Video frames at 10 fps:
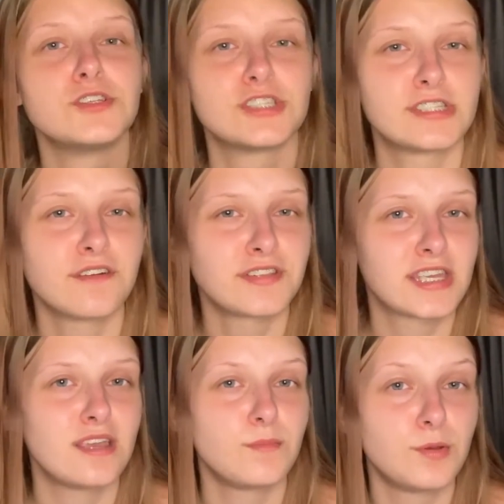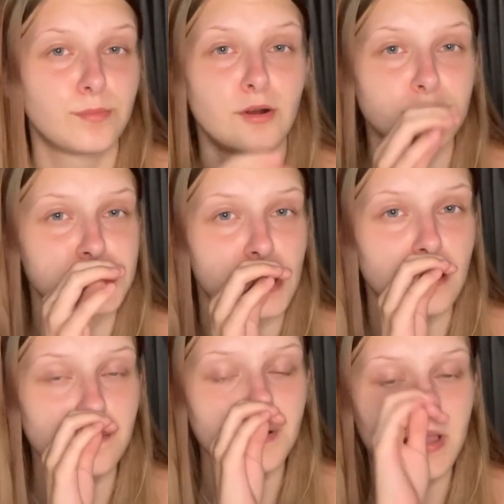just stuff to keep you propped
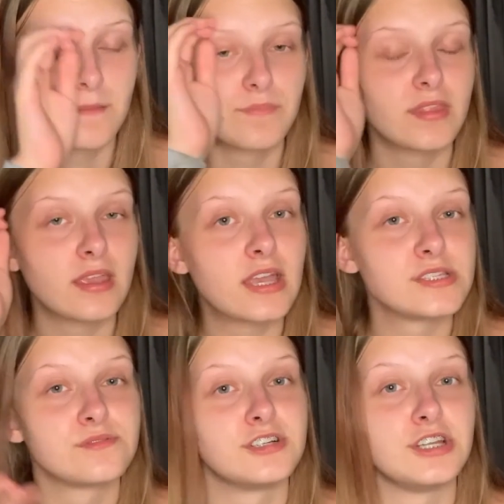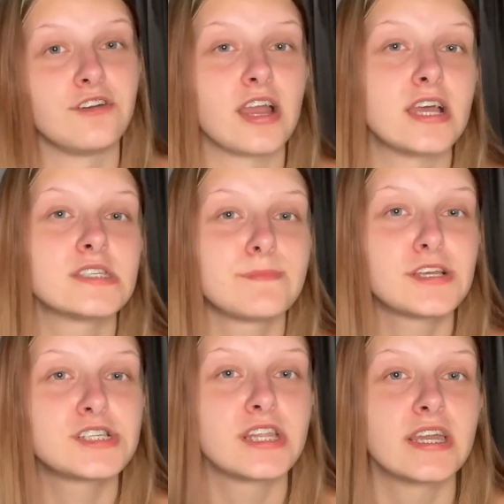up is really great,
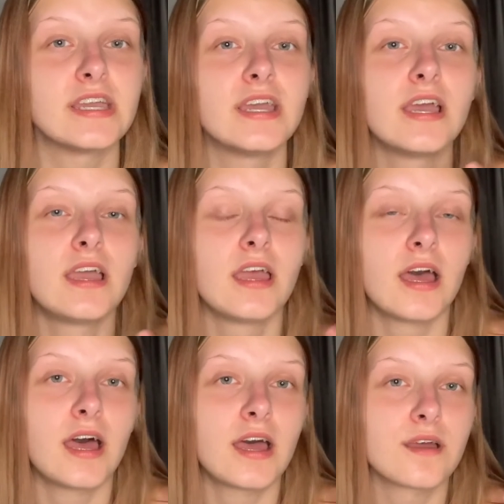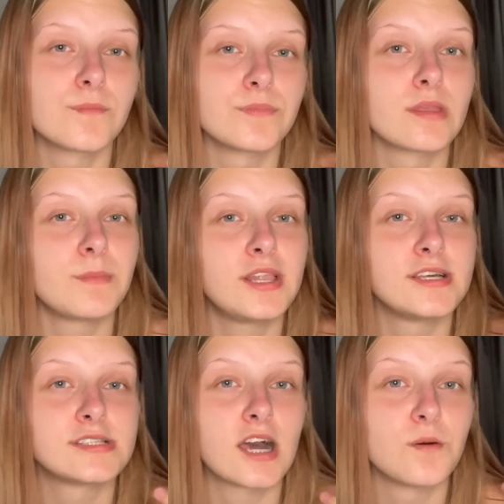especially
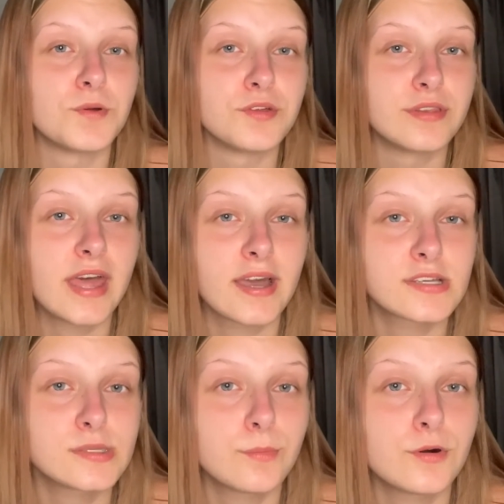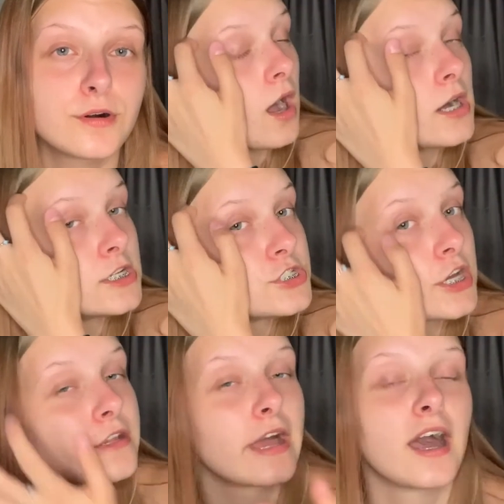pillows to help with your neck support. I
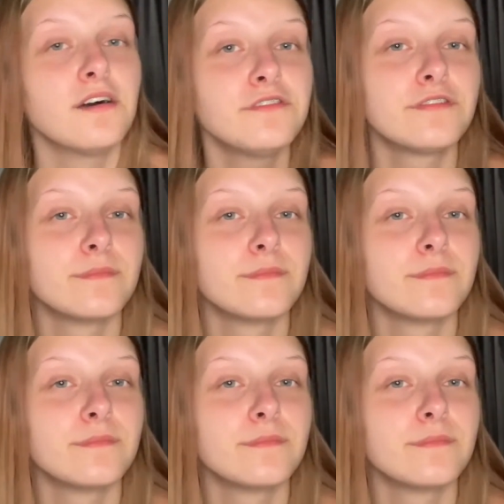don't have